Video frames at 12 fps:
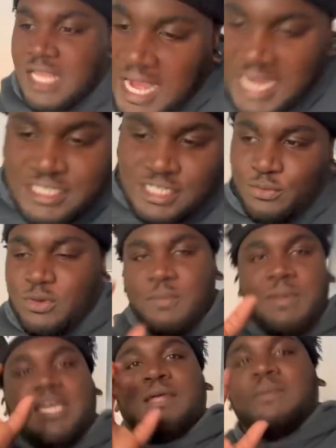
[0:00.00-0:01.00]
Dodge didn't want to
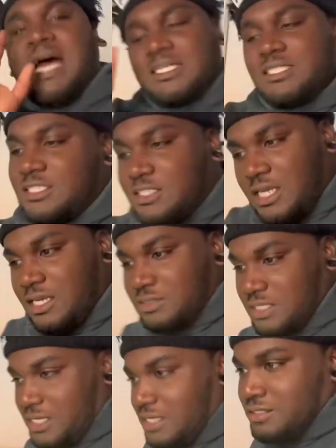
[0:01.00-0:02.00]
make it obnoxious, you know what I'm
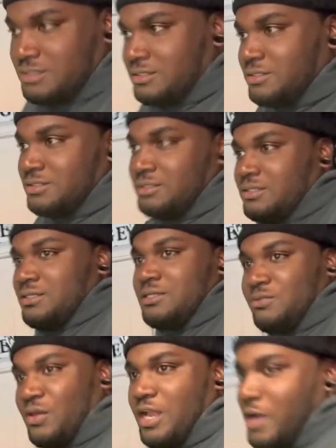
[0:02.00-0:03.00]
saying?
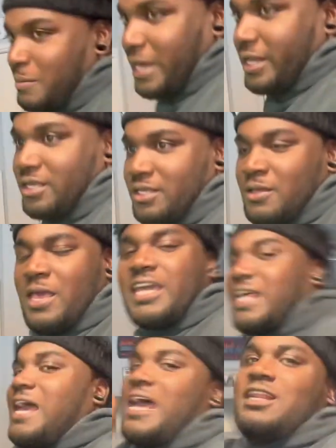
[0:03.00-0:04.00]
For everybody. They could
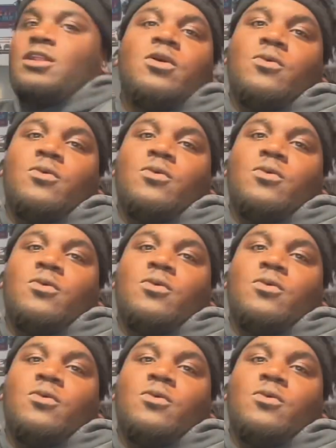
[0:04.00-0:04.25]
have had a little